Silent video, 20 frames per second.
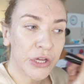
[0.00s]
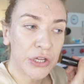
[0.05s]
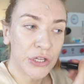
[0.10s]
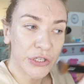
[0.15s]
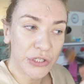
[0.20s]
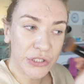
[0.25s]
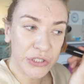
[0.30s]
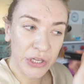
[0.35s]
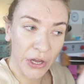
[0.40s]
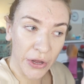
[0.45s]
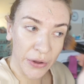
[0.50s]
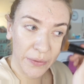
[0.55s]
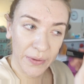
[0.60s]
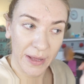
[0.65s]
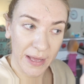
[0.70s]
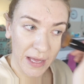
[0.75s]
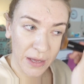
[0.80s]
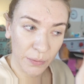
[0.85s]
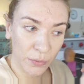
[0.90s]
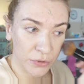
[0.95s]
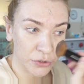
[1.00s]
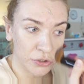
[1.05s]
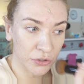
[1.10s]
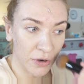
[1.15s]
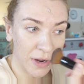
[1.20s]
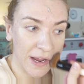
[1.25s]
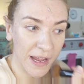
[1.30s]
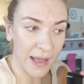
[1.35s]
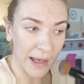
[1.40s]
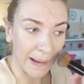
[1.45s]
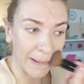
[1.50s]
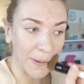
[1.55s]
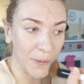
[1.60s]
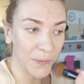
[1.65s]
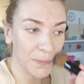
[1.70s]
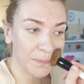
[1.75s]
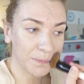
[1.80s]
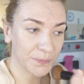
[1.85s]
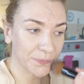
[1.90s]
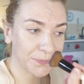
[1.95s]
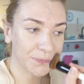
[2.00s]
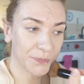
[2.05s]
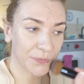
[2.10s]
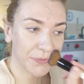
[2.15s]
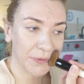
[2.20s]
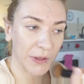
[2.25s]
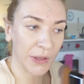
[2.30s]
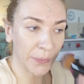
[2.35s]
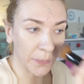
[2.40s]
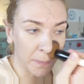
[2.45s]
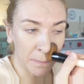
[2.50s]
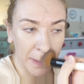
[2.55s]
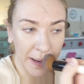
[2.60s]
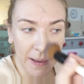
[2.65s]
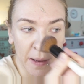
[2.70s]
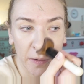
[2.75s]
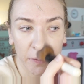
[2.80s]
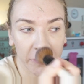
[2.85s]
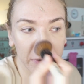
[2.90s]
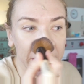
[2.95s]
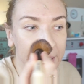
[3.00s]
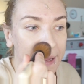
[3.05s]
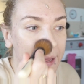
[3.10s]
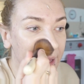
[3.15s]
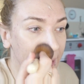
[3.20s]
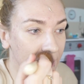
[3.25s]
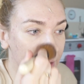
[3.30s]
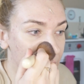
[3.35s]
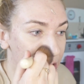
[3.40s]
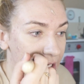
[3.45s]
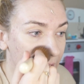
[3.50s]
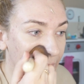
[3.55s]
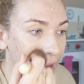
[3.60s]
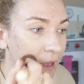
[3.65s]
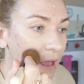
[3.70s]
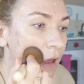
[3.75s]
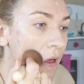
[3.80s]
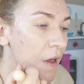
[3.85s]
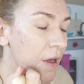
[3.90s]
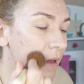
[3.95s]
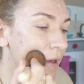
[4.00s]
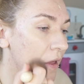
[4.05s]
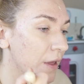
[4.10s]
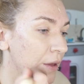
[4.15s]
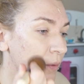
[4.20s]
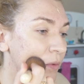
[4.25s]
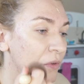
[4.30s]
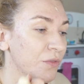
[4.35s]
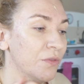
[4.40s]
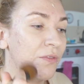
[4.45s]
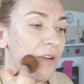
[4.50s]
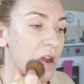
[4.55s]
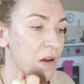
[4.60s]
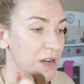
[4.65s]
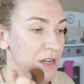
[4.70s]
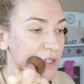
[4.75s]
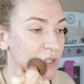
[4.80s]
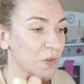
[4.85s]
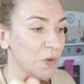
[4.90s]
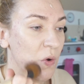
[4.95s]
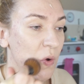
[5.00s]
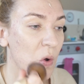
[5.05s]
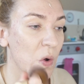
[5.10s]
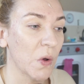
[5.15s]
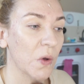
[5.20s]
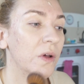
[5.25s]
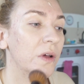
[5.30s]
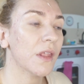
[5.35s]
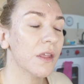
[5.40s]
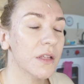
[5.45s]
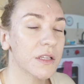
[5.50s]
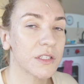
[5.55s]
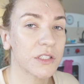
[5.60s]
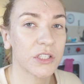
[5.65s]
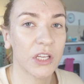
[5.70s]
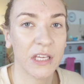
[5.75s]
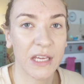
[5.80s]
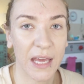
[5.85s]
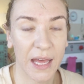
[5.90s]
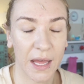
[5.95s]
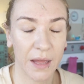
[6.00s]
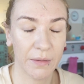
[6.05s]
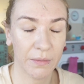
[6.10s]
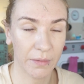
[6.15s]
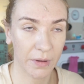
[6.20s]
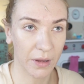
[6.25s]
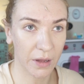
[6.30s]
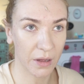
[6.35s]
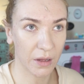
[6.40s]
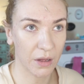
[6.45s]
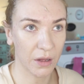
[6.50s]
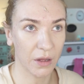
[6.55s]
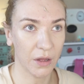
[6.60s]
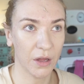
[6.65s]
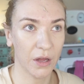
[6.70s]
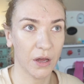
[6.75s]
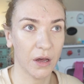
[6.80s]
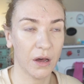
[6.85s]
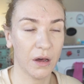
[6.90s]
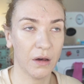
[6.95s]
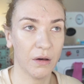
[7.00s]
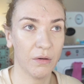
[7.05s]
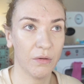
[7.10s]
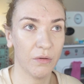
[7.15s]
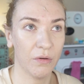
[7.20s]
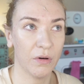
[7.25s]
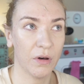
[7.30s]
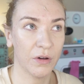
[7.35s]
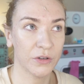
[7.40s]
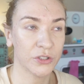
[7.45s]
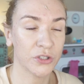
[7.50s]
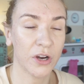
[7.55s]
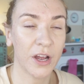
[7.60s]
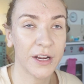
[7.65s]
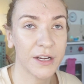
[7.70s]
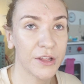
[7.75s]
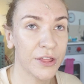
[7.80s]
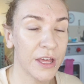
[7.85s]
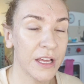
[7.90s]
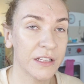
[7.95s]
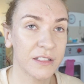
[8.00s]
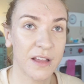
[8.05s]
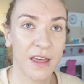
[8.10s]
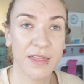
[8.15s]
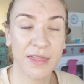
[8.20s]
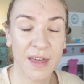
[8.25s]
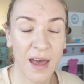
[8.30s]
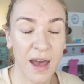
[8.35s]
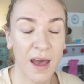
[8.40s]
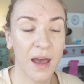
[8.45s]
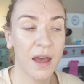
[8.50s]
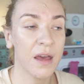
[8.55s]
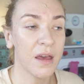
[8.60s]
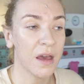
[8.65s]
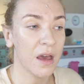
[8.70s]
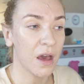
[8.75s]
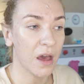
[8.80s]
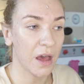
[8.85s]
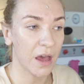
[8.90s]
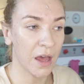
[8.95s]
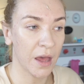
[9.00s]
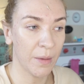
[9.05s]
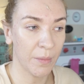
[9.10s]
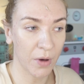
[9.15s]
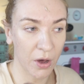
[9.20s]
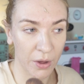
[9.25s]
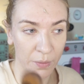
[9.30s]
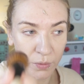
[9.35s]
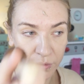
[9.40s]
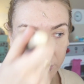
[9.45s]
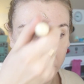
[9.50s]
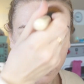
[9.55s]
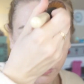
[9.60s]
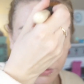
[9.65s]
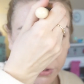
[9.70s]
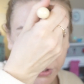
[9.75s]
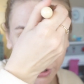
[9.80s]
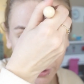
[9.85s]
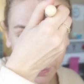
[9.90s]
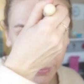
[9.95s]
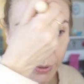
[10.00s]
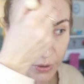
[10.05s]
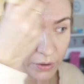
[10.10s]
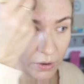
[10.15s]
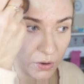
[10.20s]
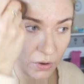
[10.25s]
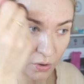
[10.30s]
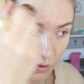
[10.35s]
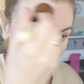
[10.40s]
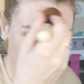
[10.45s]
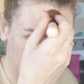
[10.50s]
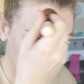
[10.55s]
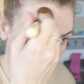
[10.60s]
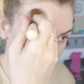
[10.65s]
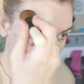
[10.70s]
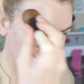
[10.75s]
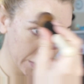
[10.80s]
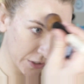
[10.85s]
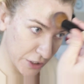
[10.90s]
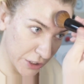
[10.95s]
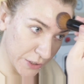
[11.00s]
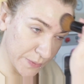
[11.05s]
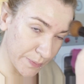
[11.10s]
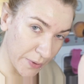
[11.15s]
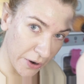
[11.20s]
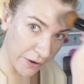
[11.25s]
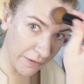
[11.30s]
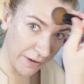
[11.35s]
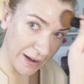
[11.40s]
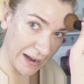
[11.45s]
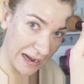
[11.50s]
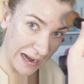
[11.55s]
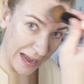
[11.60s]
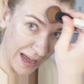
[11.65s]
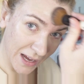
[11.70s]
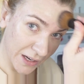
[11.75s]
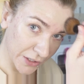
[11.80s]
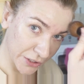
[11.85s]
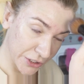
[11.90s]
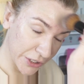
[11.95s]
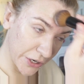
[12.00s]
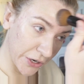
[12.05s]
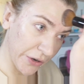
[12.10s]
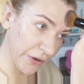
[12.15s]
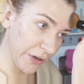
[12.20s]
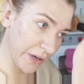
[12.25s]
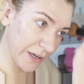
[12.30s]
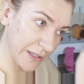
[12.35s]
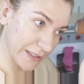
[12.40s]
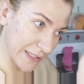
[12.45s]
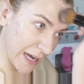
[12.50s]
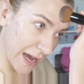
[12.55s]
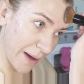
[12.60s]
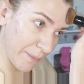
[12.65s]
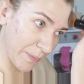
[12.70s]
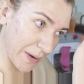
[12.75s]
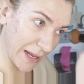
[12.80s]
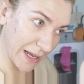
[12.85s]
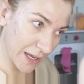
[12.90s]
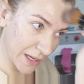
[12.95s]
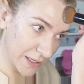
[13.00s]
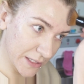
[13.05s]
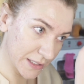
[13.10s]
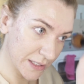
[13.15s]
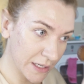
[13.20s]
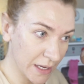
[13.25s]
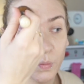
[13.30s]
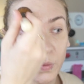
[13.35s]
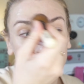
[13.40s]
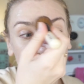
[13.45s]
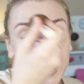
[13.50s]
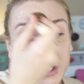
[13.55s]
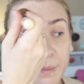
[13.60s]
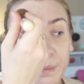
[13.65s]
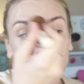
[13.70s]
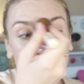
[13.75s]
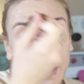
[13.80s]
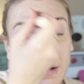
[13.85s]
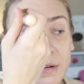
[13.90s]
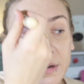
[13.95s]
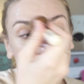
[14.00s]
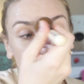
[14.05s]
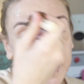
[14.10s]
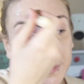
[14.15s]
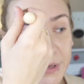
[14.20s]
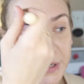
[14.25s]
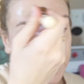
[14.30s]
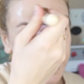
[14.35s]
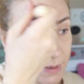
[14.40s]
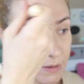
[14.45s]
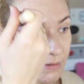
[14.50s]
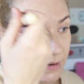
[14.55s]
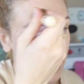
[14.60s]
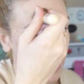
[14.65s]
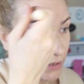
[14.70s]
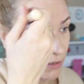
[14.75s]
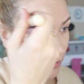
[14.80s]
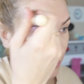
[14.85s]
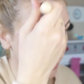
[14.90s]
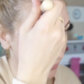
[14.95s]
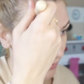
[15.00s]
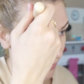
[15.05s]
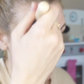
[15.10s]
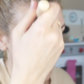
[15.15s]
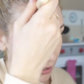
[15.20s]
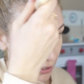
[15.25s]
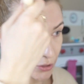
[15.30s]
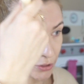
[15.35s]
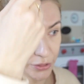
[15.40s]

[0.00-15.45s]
so it would dry it out, it would make it really itchy, it was very sore. So yeah, tried things like that. I was also put on spironolactone tablets, which apparently are supposed to be really good for